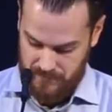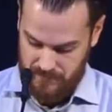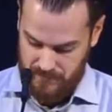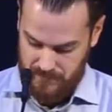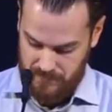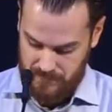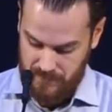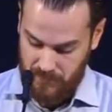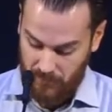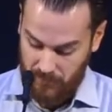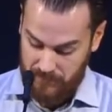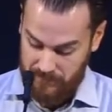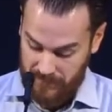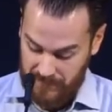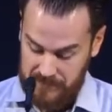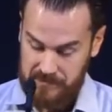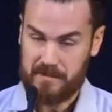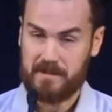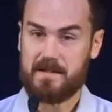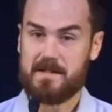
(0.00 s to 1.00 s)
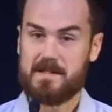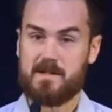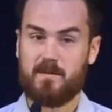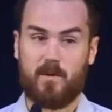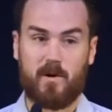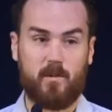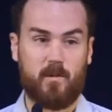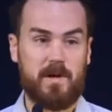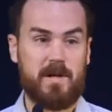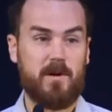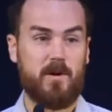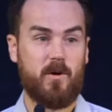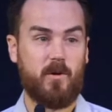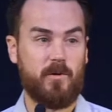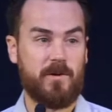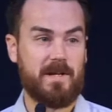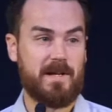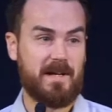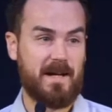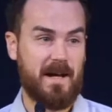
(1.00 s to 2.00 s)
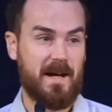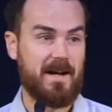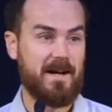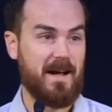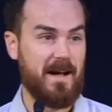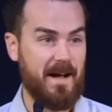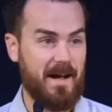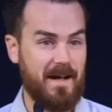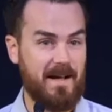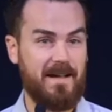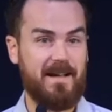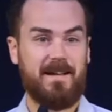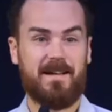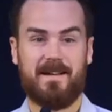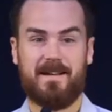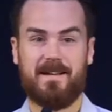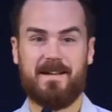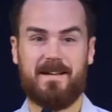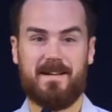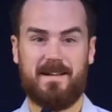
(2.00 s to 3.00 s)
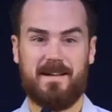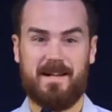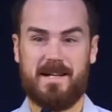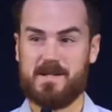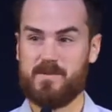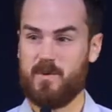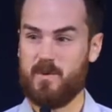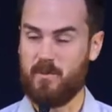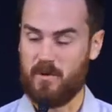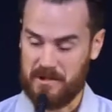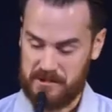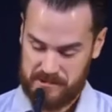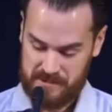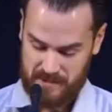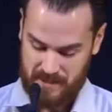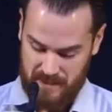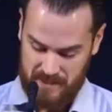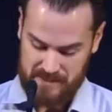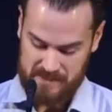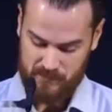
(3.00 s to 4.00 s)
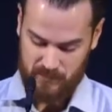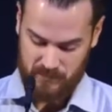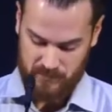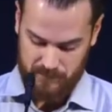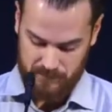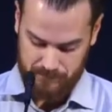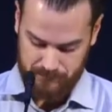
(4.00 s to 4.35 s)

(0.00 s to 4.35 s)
In our evangelism, are we holding God high as we preach the gospel?